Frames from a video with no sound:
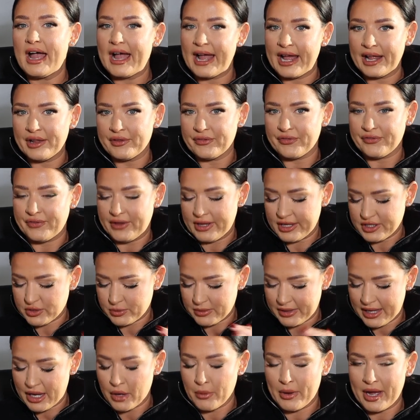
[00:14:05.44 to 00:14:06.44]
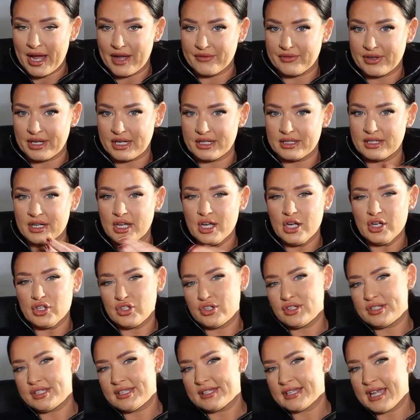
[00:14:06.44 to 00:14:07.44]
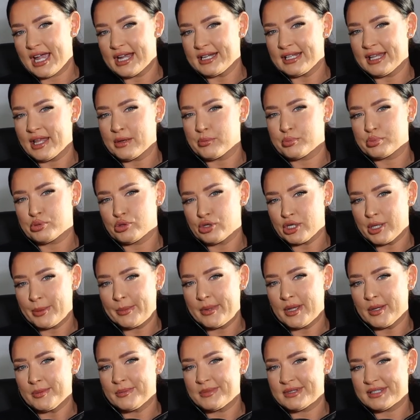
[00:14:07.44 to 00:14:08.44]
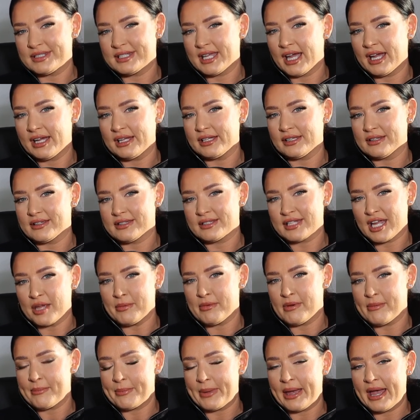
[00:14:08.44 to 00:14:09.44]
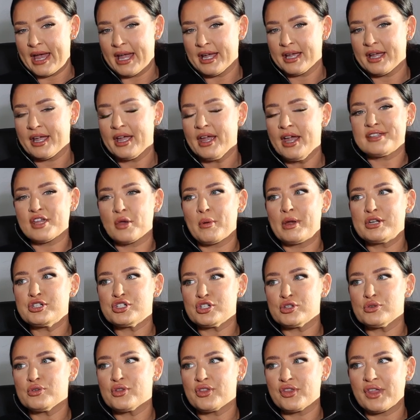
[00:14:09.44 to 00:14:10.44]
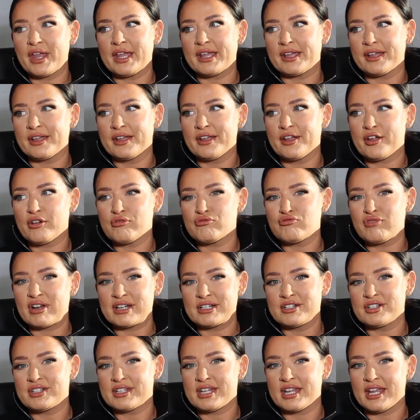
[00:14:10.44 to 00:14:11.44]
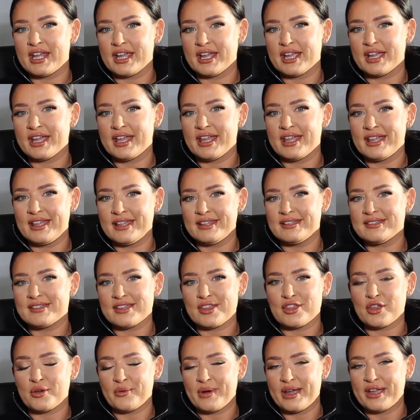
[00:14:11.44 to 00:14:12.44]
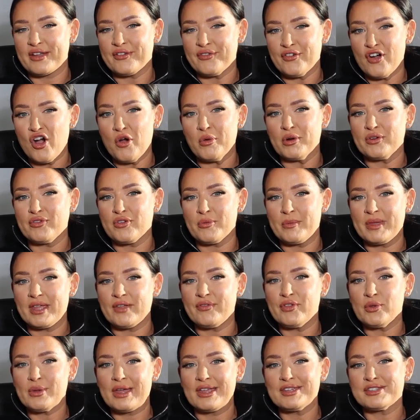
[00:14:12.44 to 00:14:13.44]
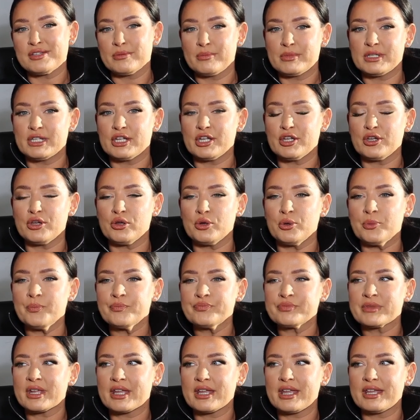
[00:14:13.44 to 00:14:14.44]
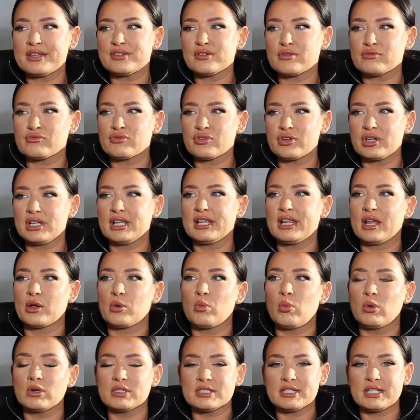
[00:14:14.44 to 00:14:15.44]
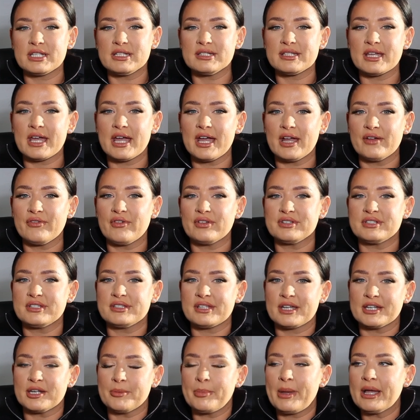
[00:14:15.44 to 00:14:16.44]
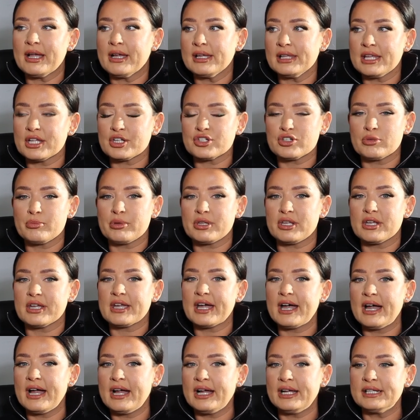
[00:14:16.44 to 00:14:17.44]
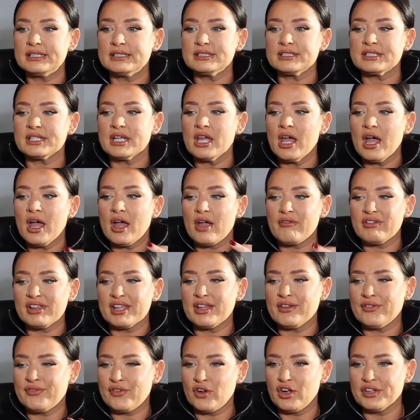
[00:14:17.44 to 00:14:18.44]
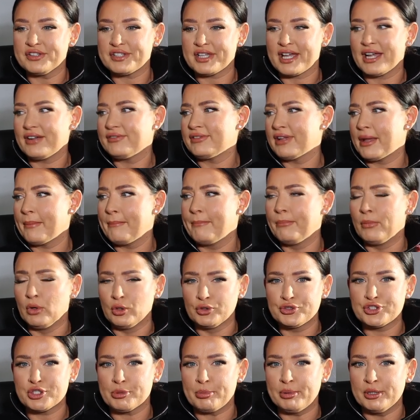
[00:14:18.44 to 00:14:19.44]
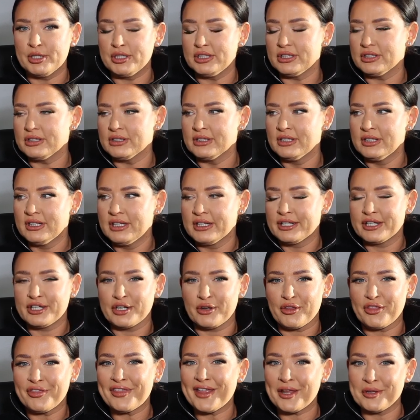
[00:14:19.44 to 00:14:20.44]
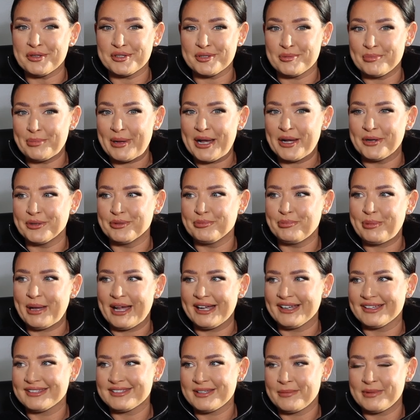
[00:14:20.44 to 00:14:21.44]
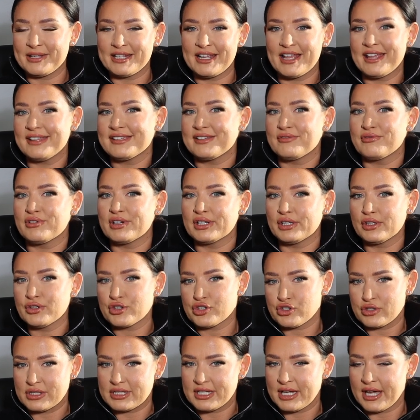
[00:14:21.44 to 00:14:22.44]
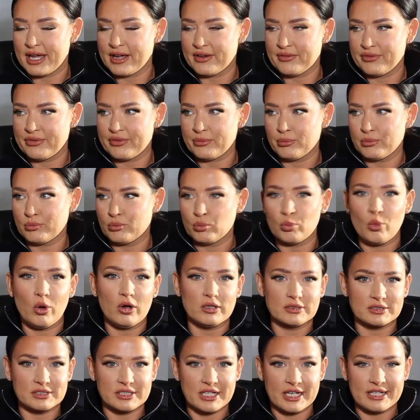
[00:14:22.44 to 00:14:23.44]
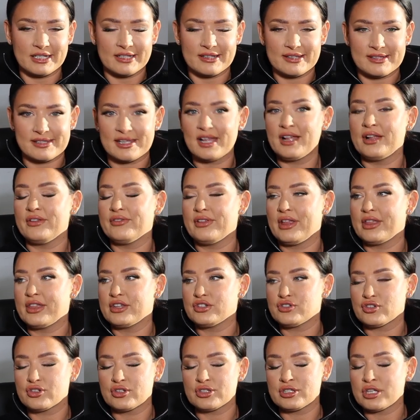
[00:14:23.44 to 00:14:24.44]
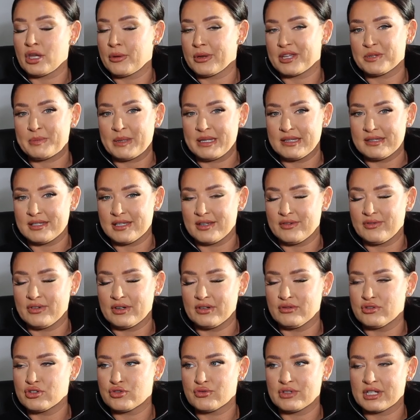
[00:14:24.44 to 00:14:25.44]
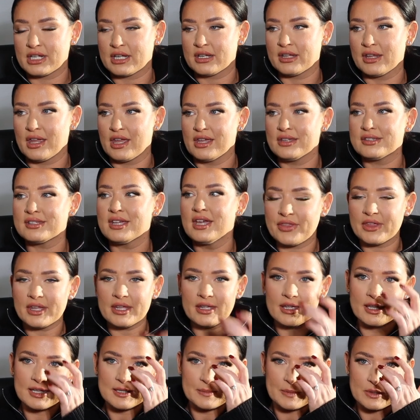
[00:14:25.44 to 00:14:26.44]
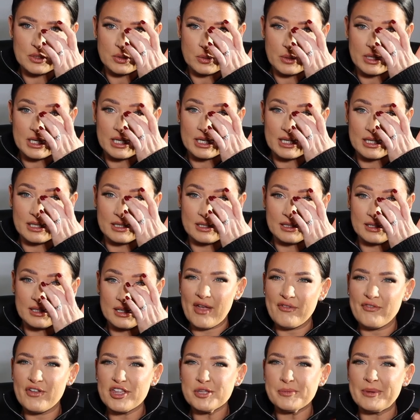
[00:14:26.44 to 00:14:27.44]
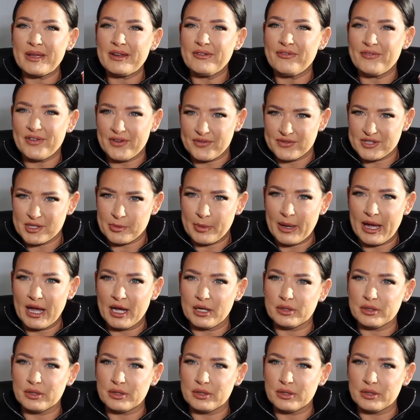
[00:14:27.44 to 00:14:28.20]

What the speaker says: outfits without having just this kind of like premium style statement bag. So I do think renting is the way forward for me. If you are somebody who is really like wanting to have a designer bag collection but you can't really afford to have like multiple, you know, £1,000 bags, I mean, it is a real luxury to have one in itself. Like, it's just so expensive and just ridiculous. I think it's between, I first paid £50